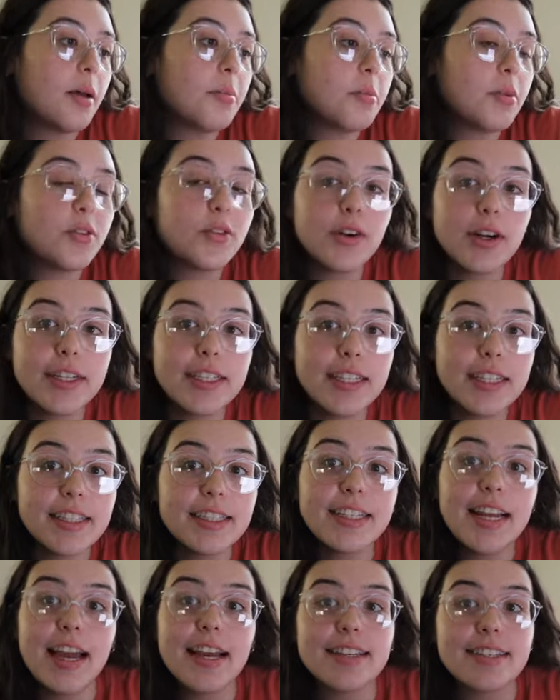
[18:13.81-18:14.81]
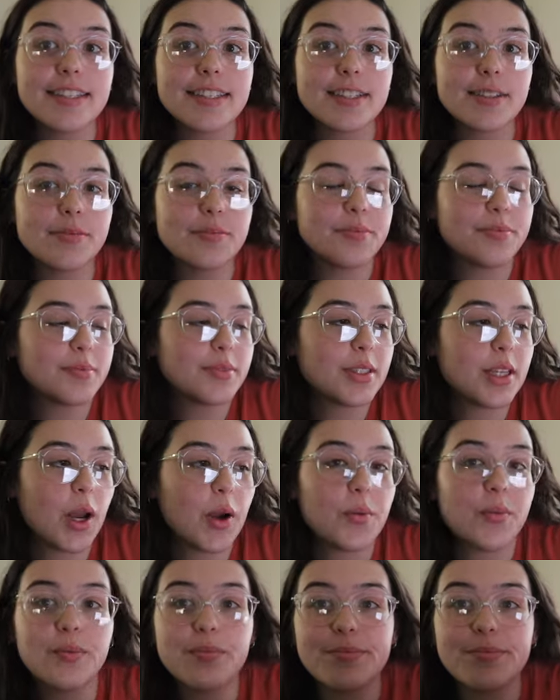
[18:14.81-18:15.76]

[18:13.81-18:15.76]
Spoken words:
before I take the test. So